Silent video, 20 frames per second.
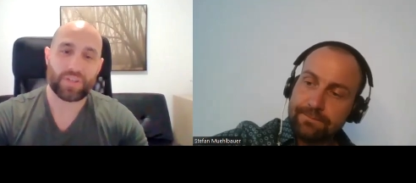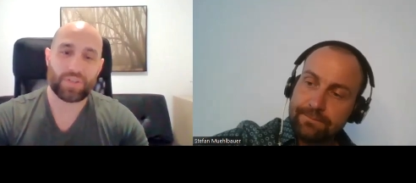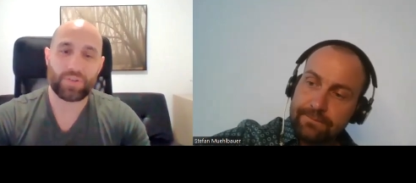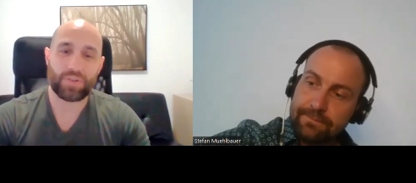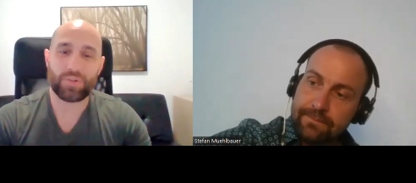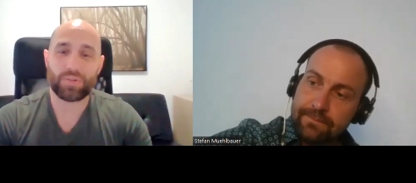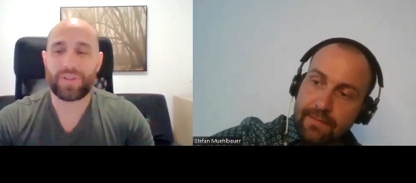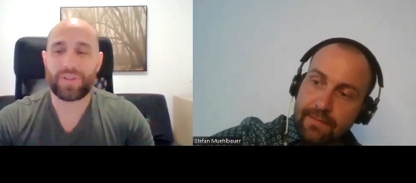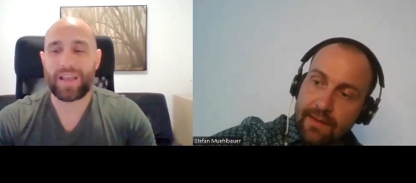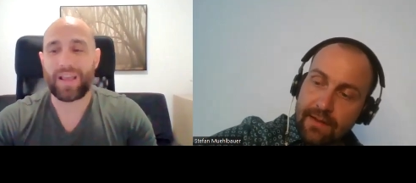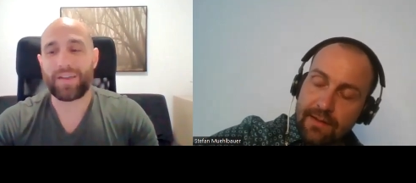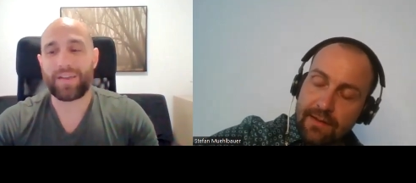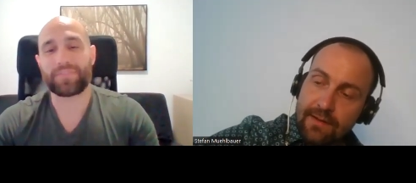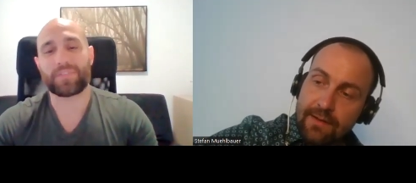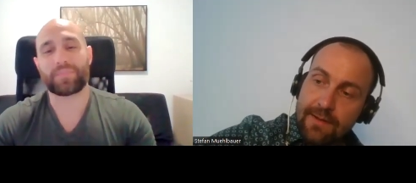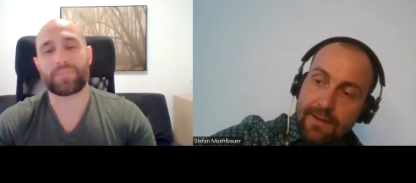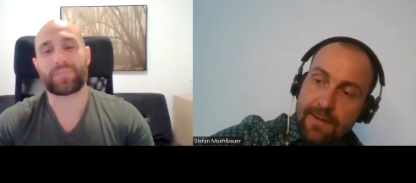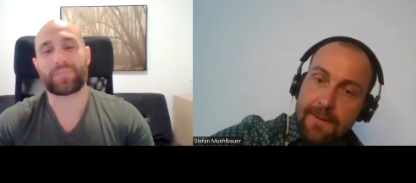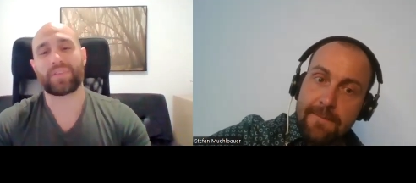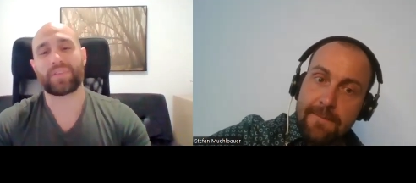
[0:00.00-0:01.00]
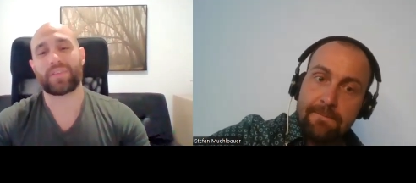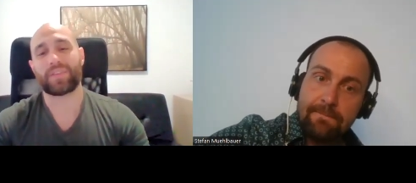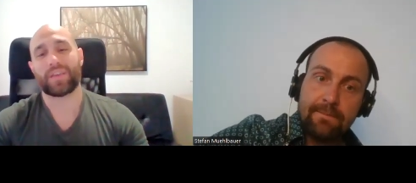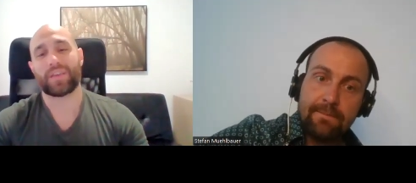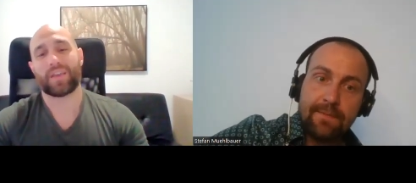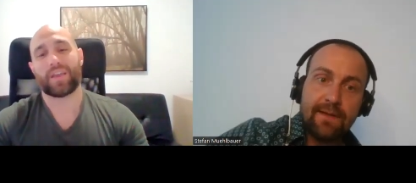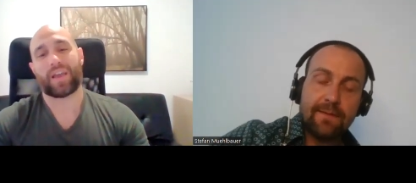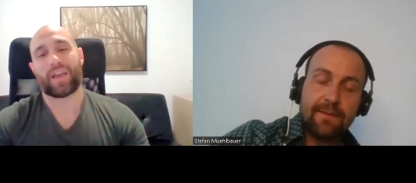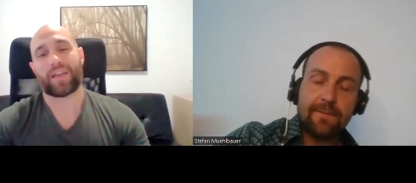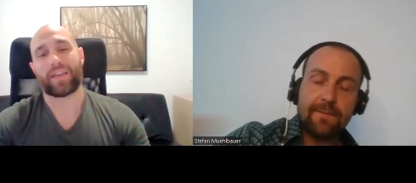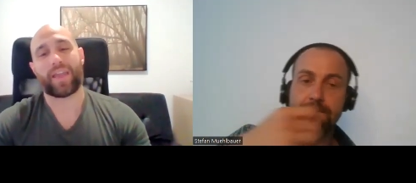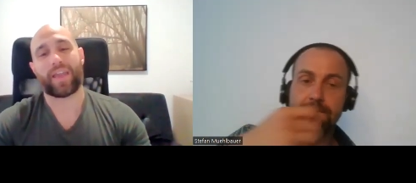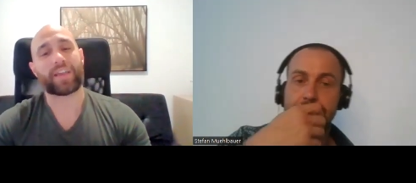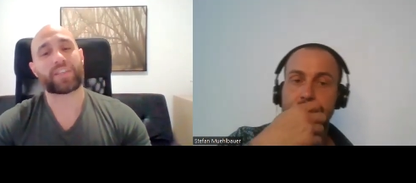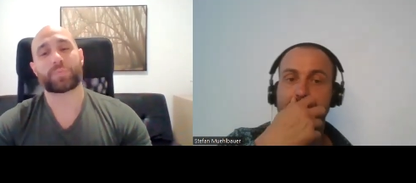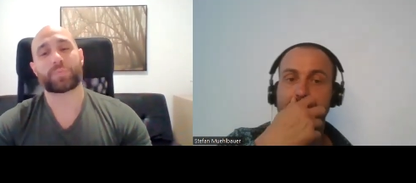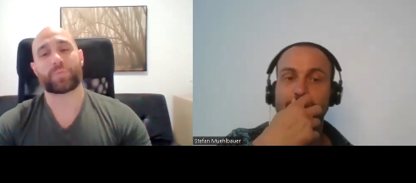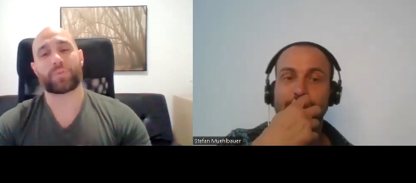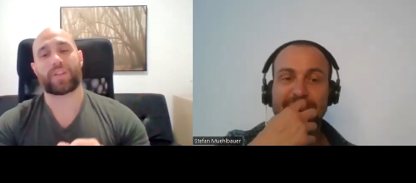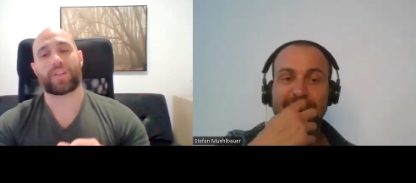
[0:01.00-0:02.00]
Speaker 1: You don't have to be an
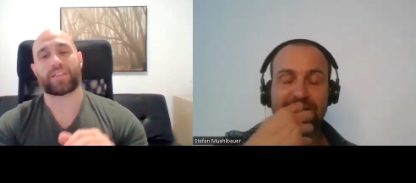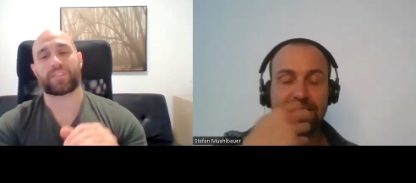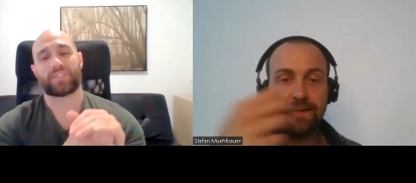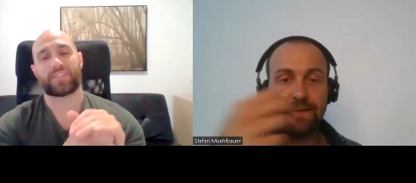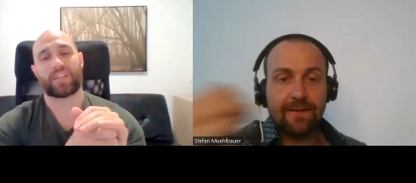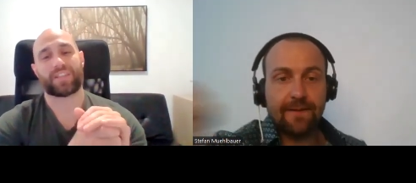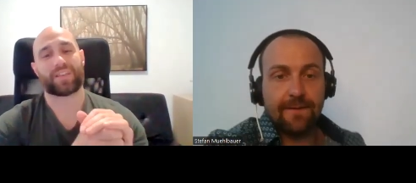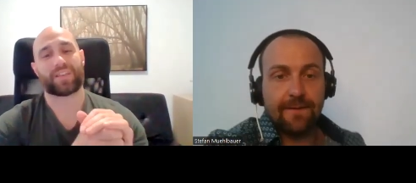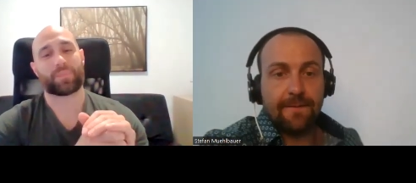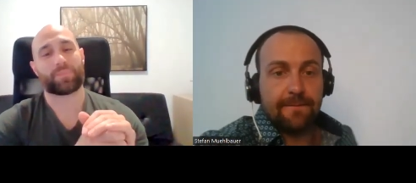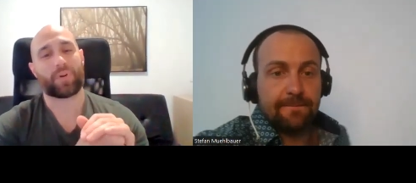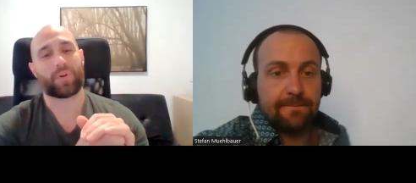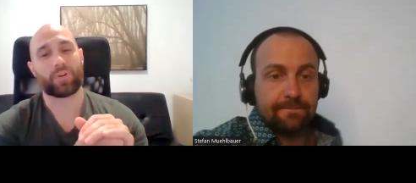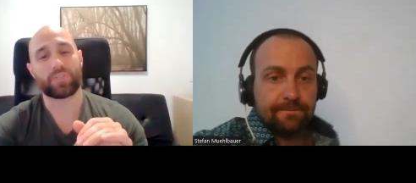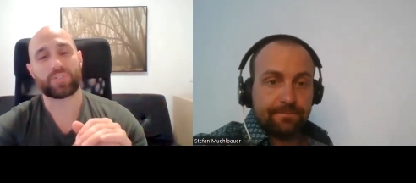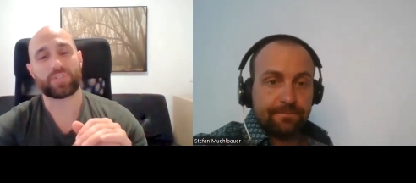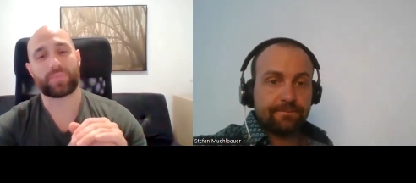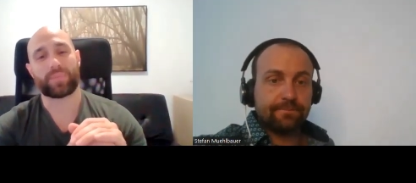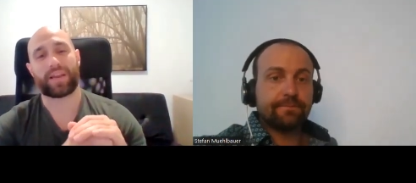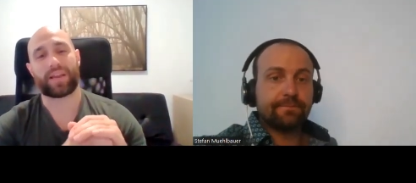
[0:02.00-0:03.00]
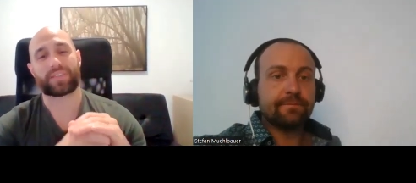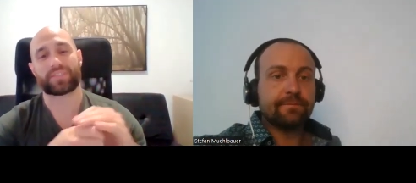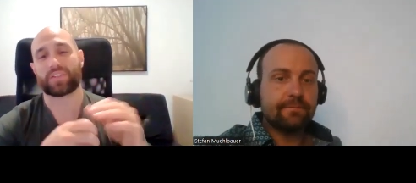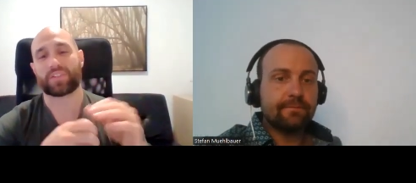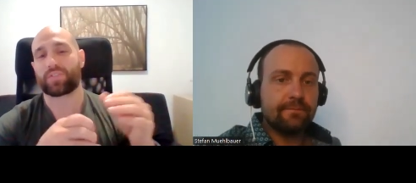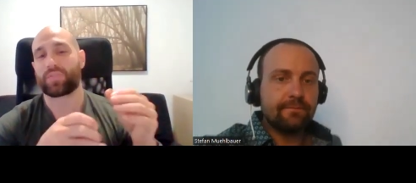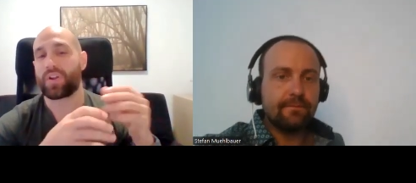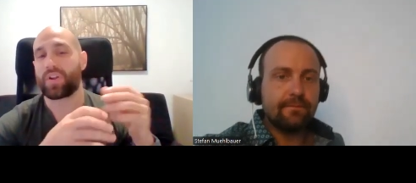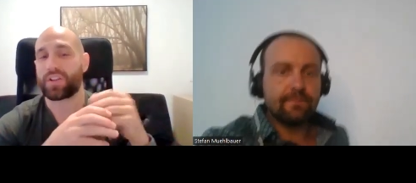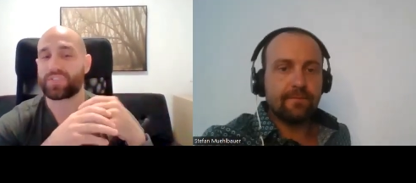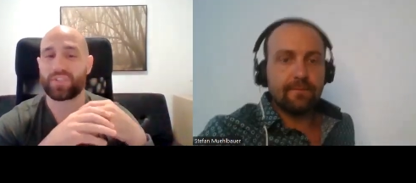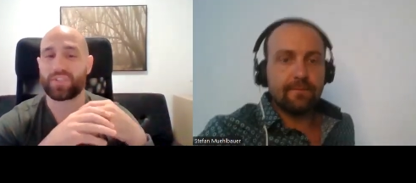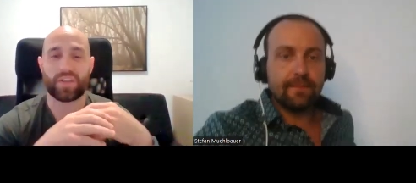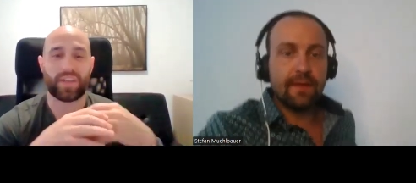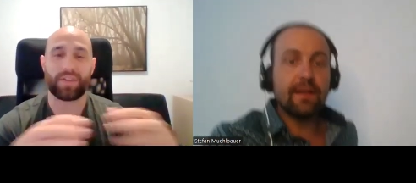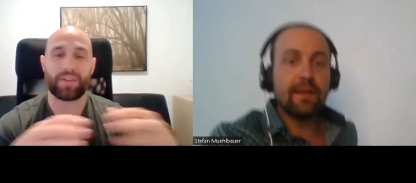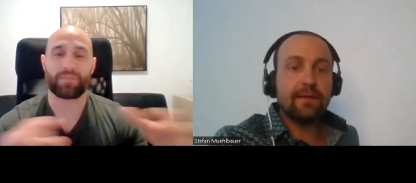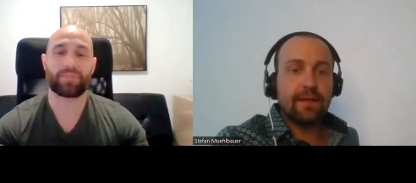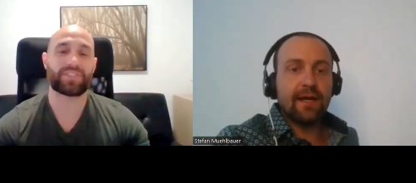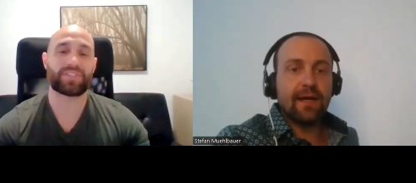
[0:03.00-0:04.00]
expert at setting up postbacks across
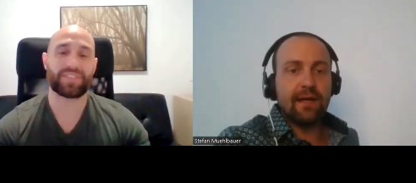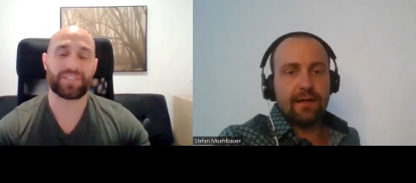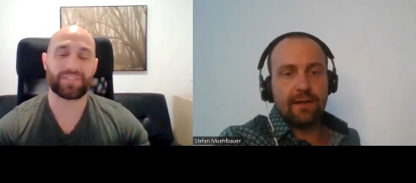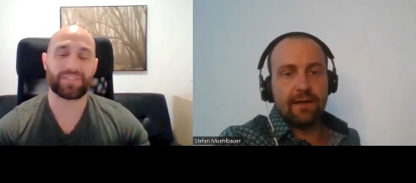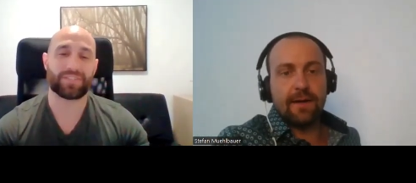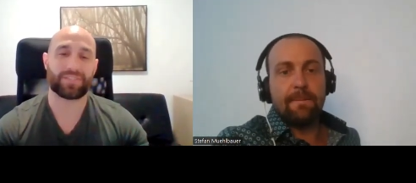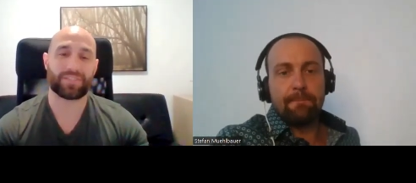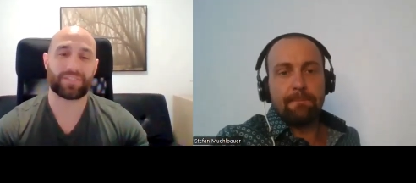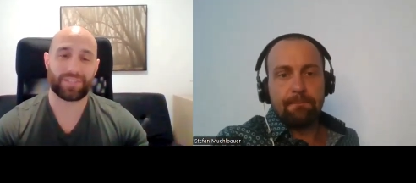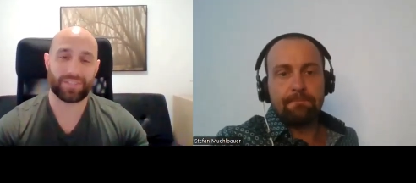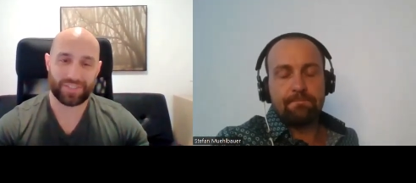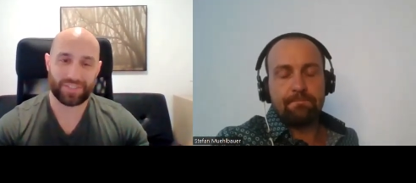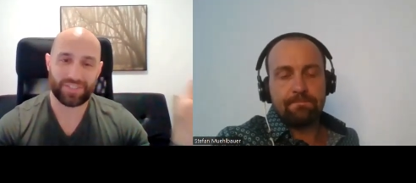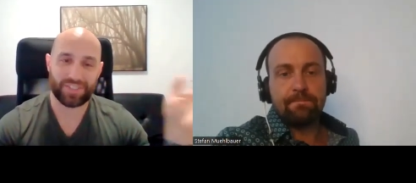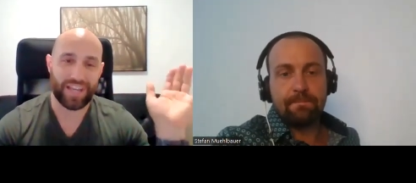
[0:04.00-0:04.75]
every yeah. single